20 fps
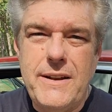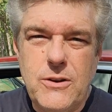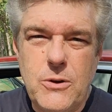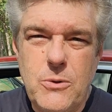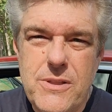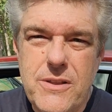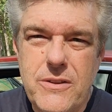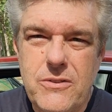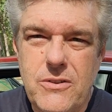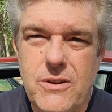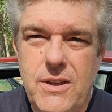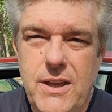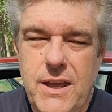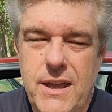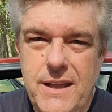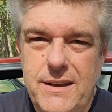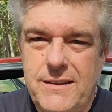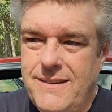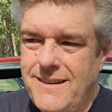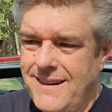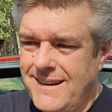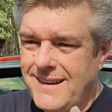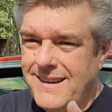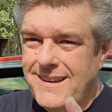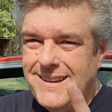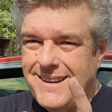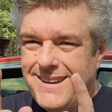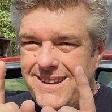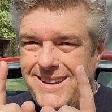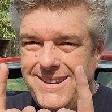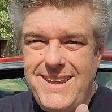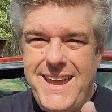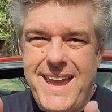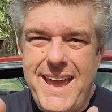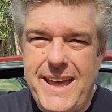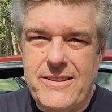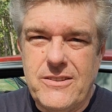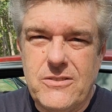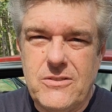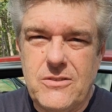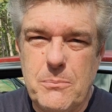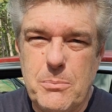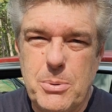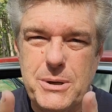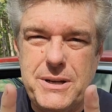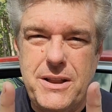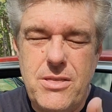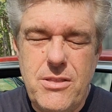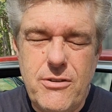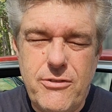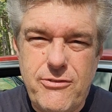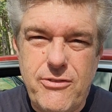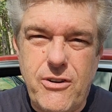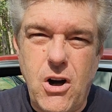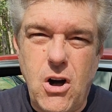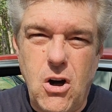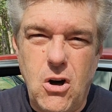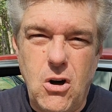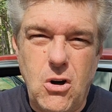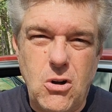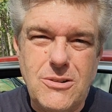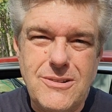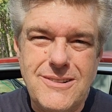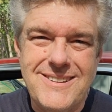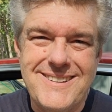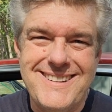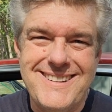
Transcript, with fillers: do this again? Yes, but in the fall